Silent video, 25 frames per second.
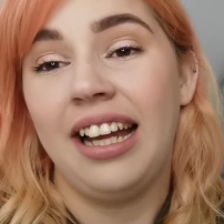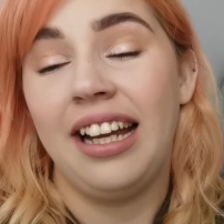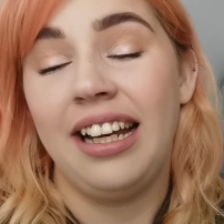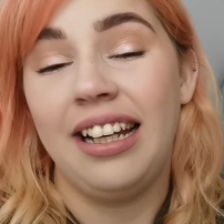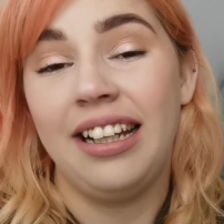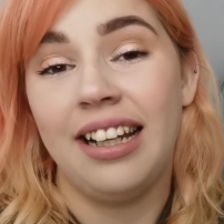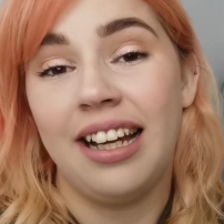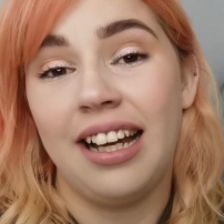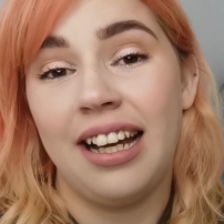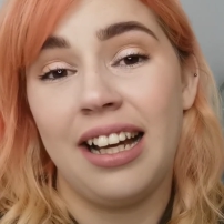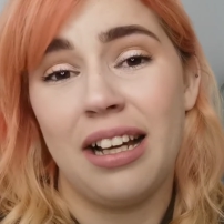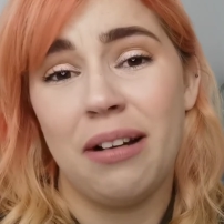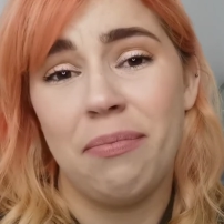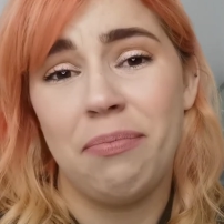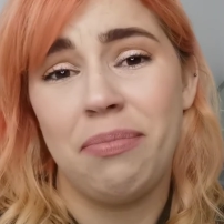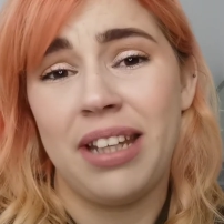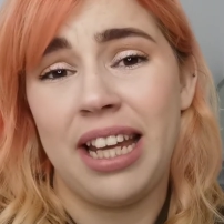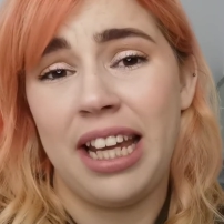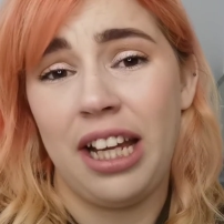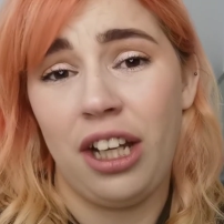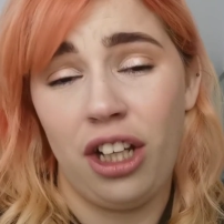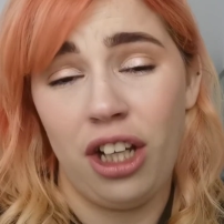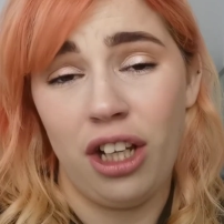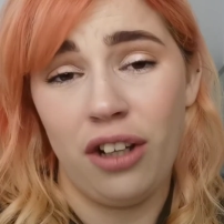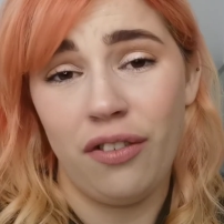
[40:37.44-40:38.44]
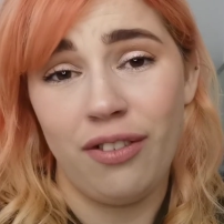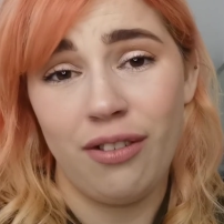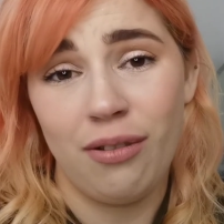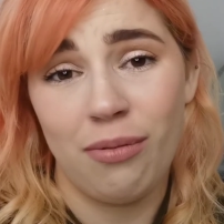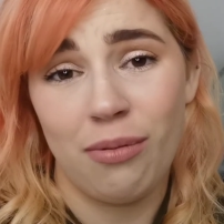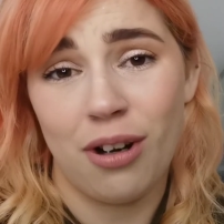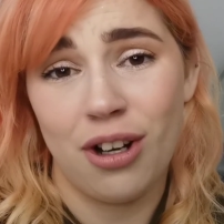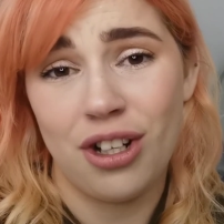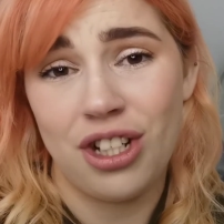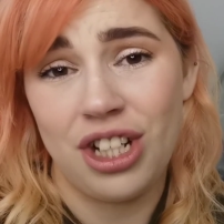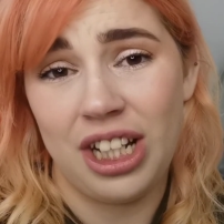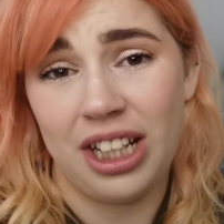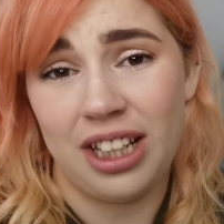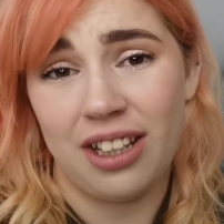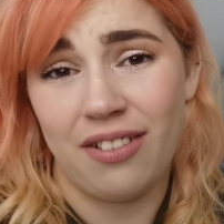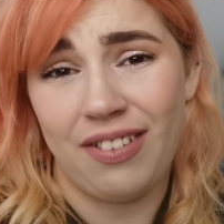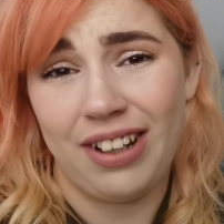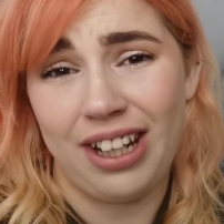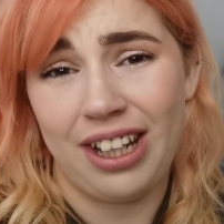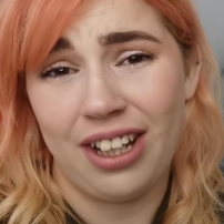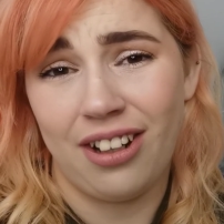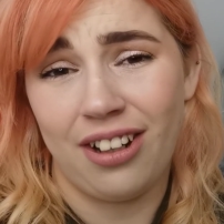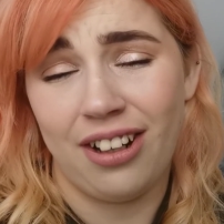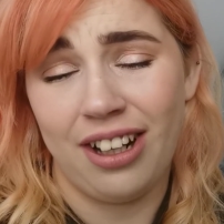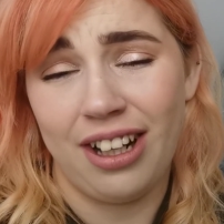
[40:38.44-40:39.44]
And thank you for watching the
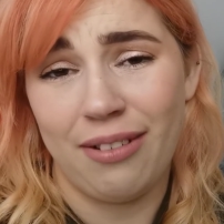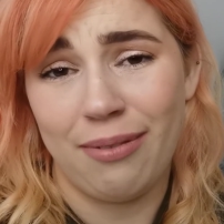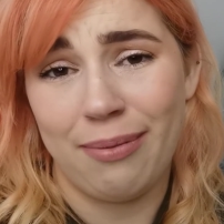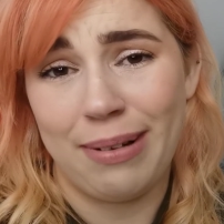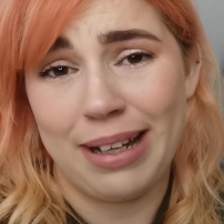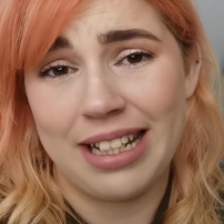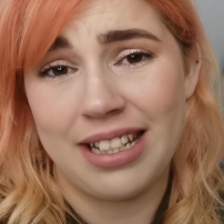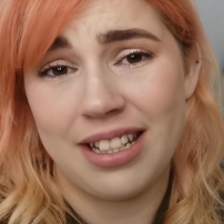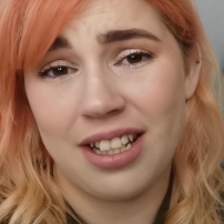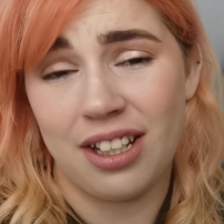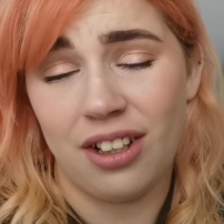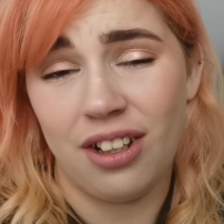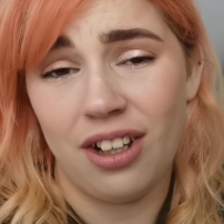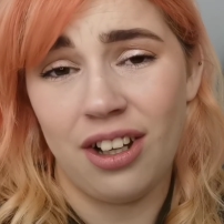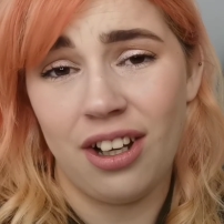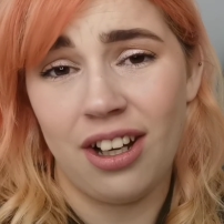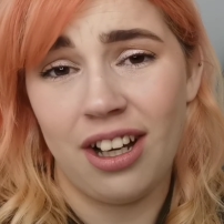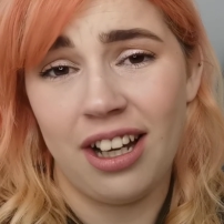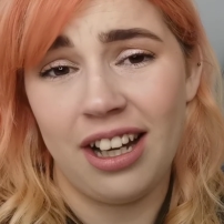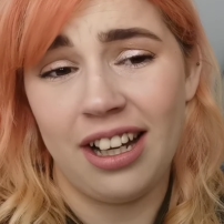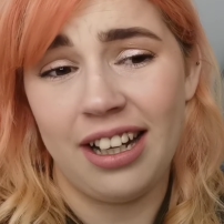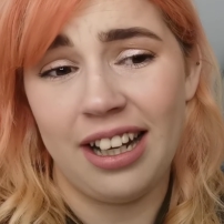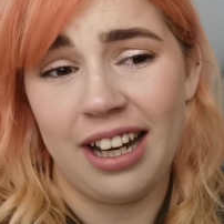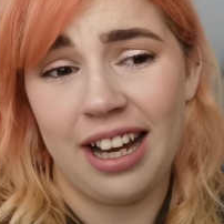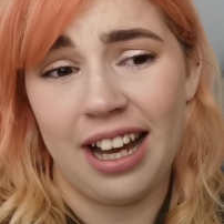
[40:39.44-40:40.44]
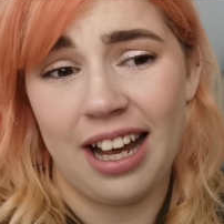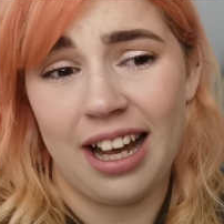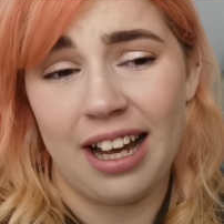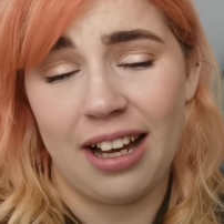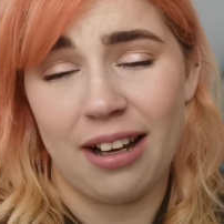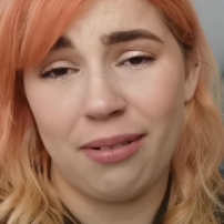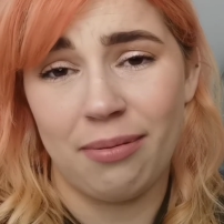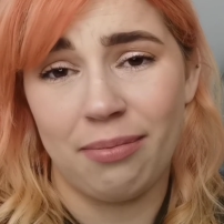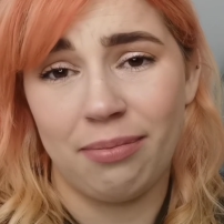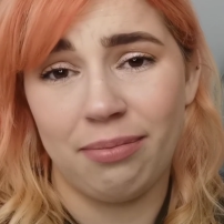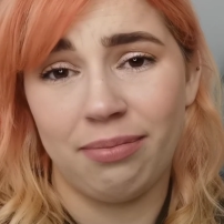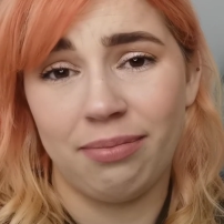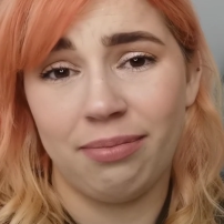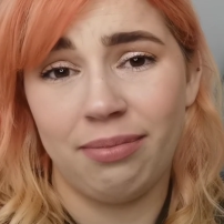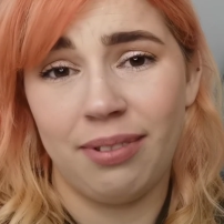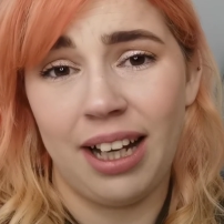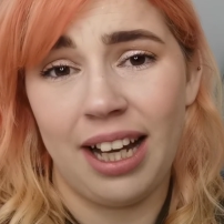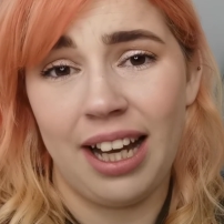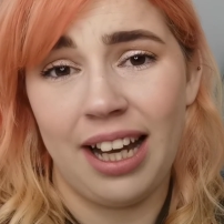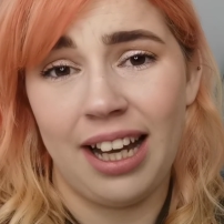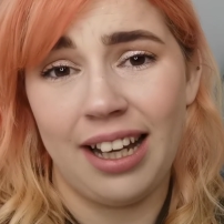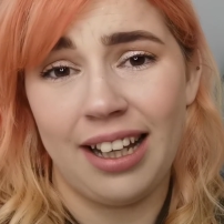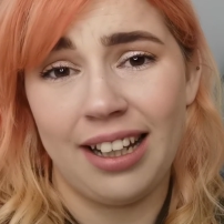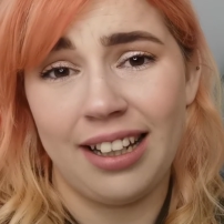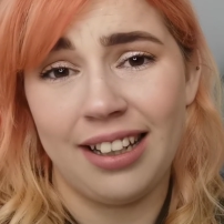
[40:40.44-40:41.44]
video. It meant a lot.
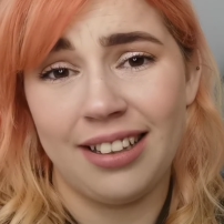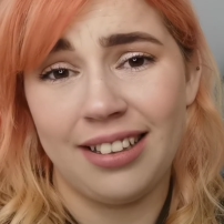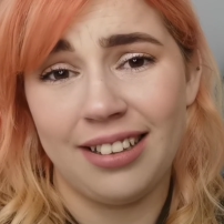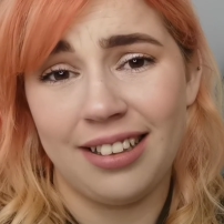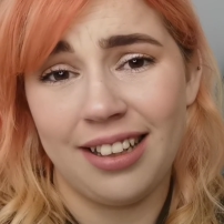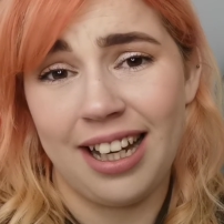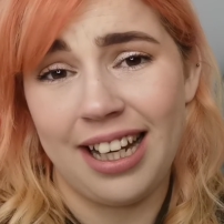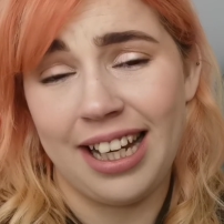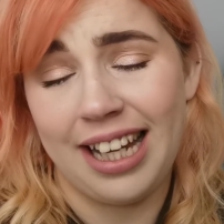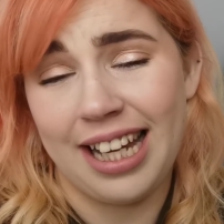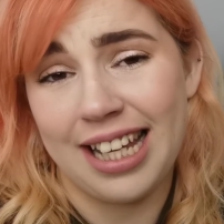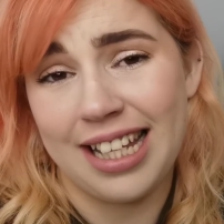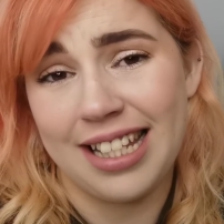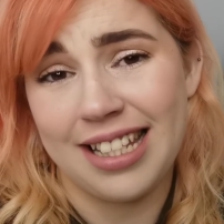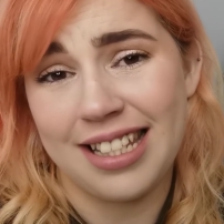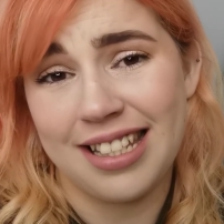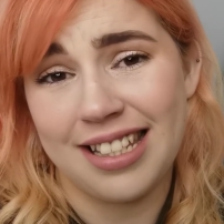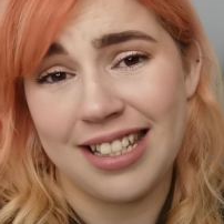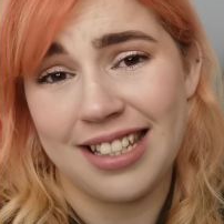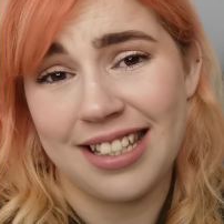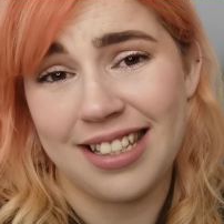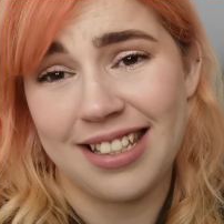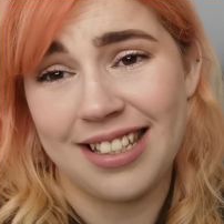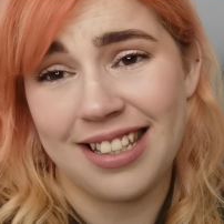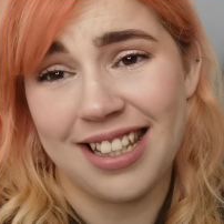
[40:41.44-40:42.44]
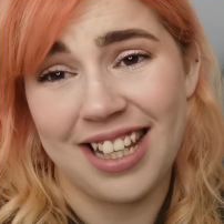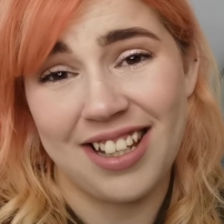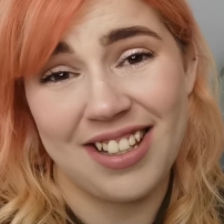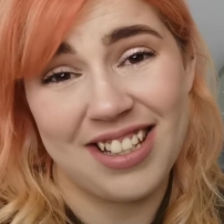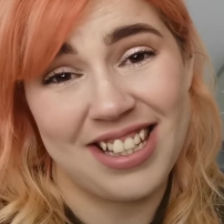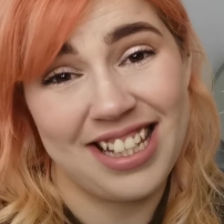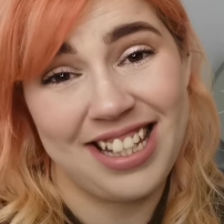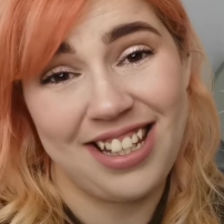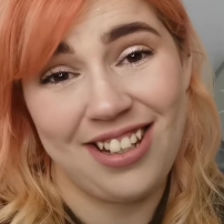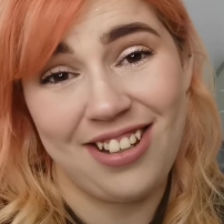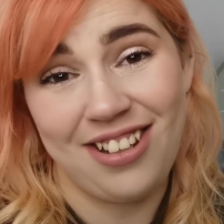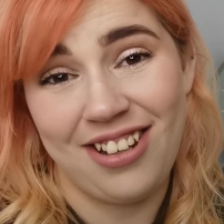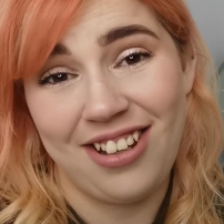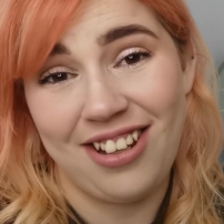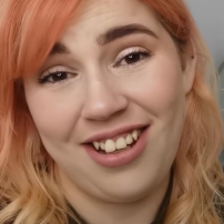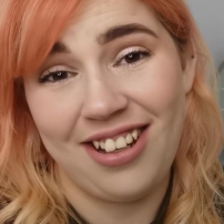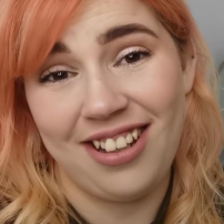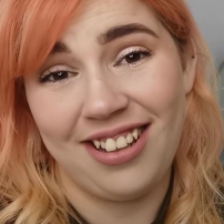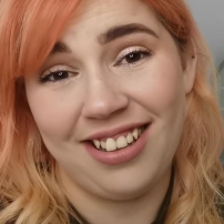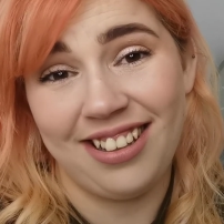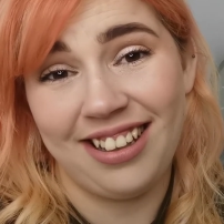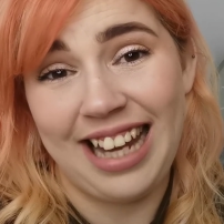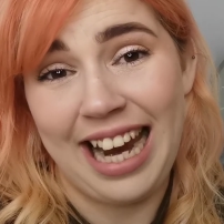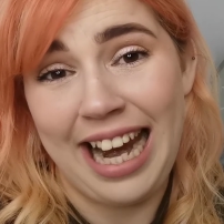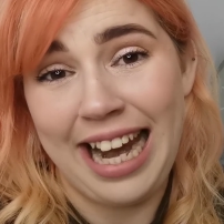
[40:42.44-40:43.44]
And I guess I'll see
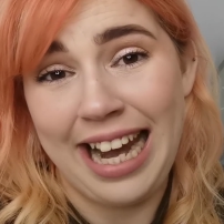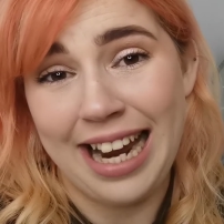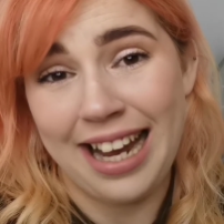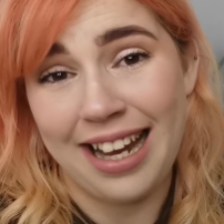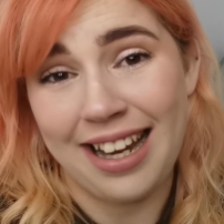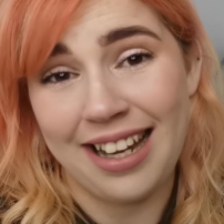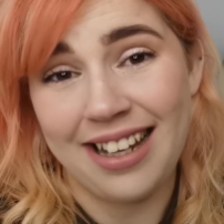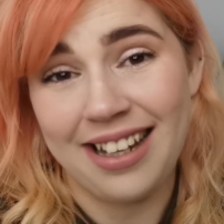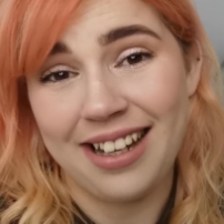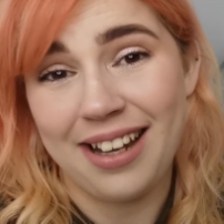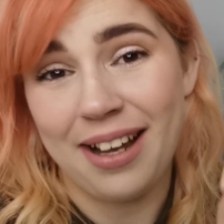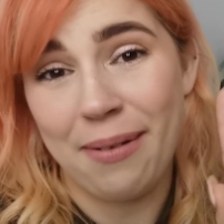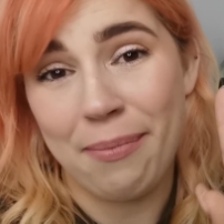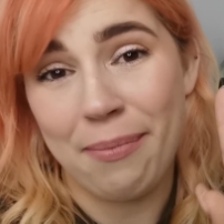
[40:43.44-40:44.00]
you later.